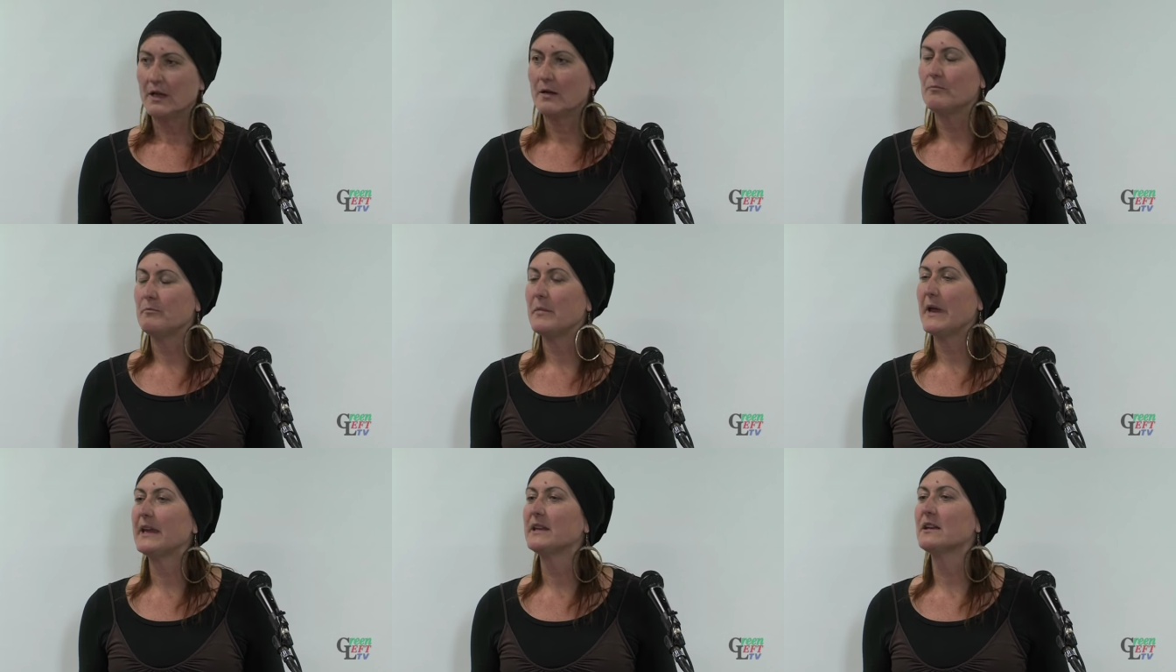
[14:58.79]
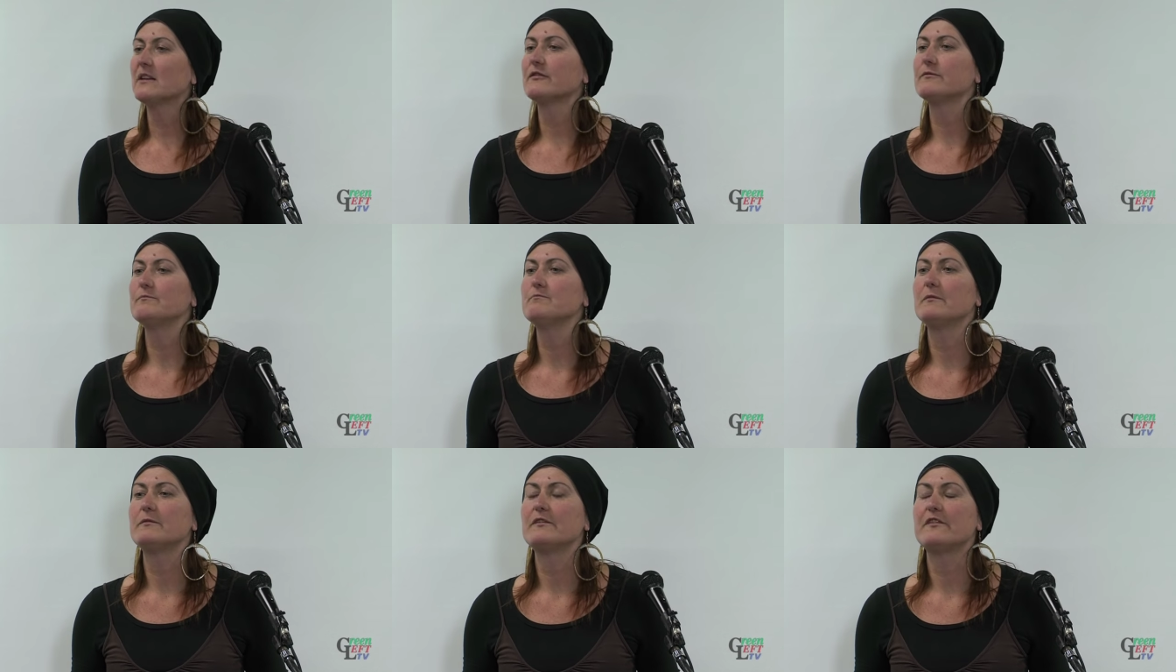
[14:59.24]
Men are
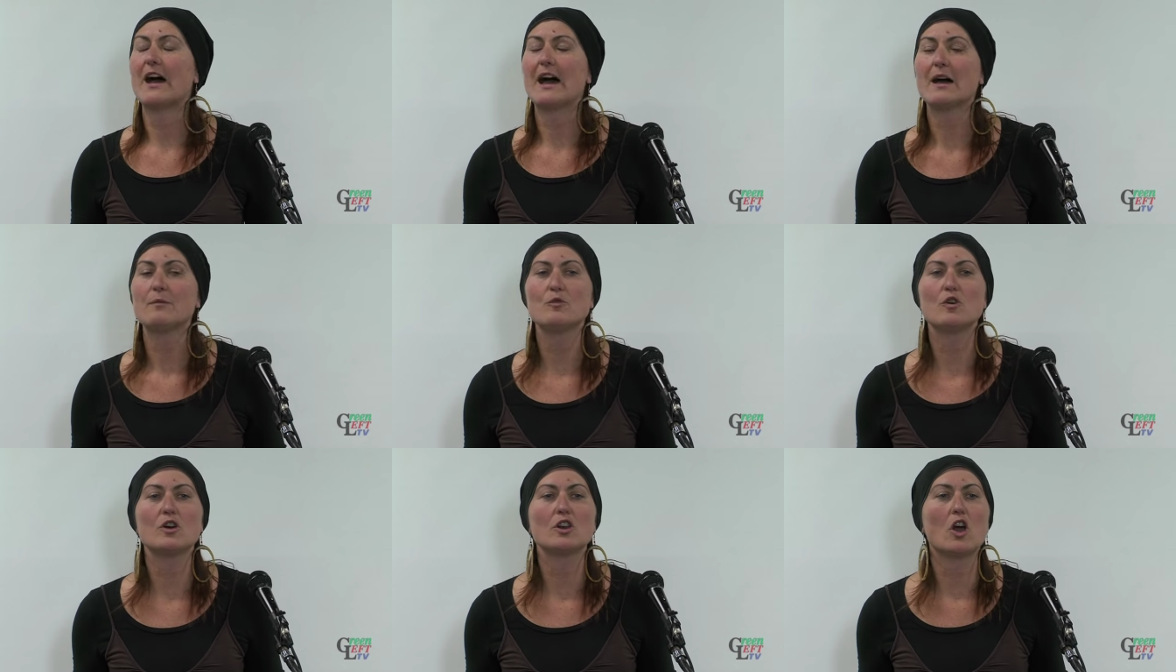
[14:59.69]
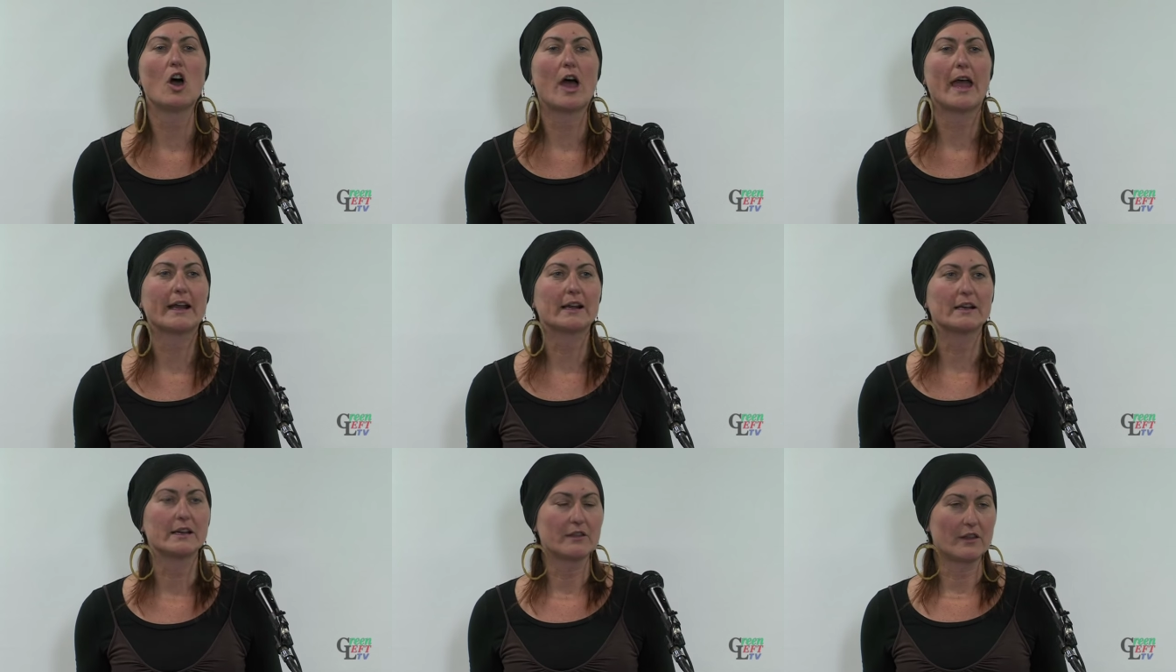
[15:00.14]
far more
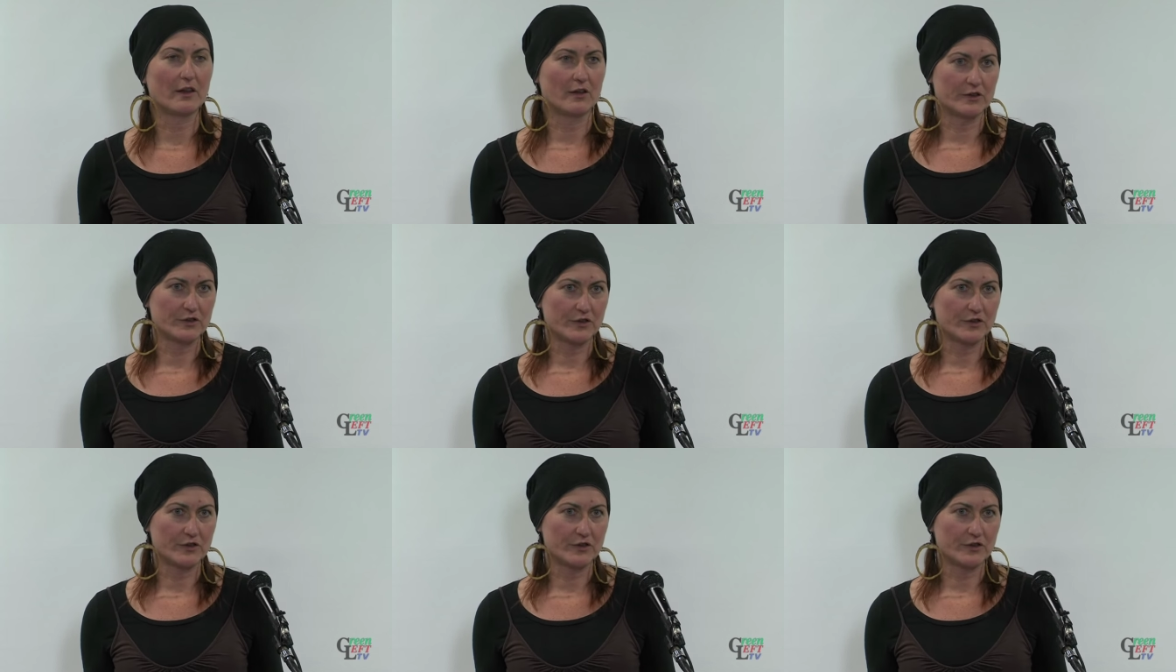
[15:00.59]
likely, though,